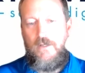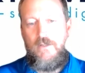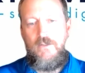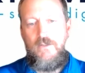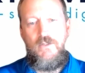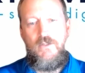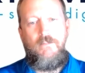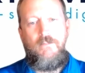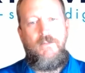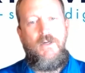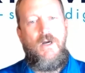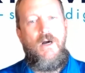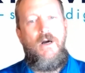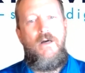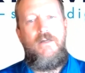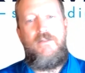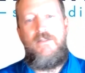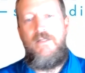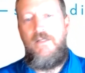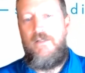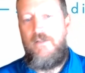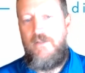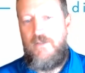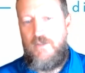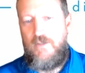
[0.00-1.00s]
Some
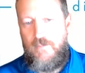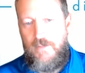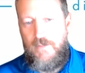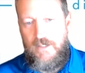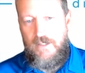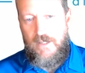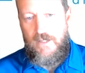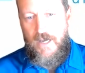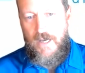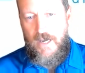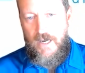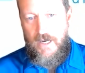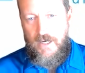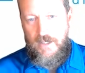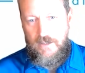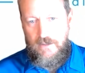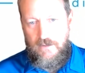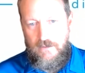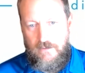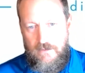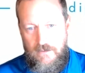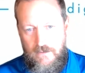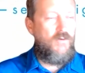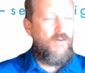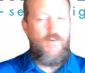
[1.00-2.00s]
content is being added.